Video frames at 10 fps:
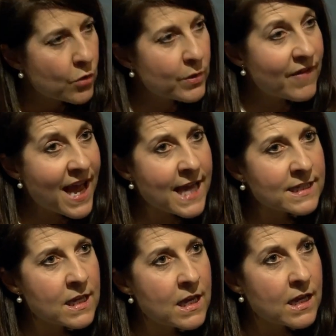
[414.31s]

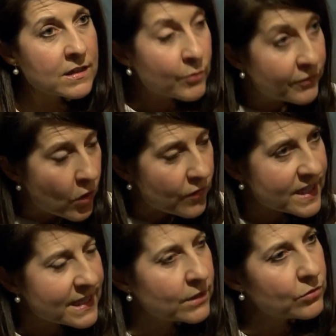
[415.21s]
We've got the
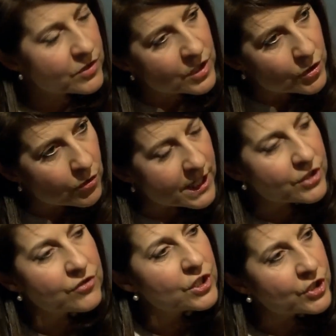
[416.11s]
skills, the
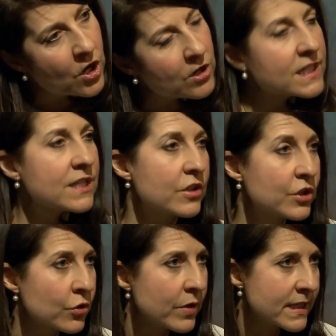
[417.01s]
knowledge, the chances, the
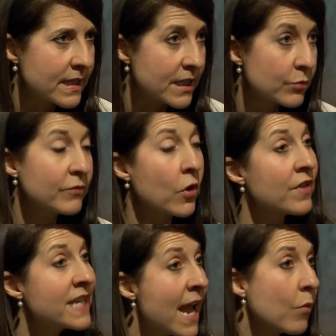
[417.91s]
choices. We've got
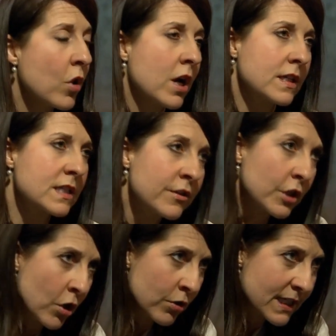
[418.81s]
the networks and
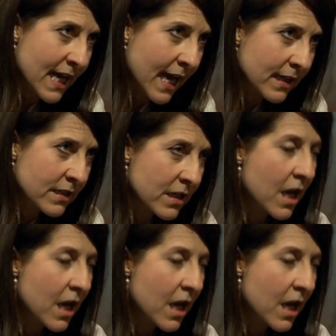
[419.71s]
the contacts.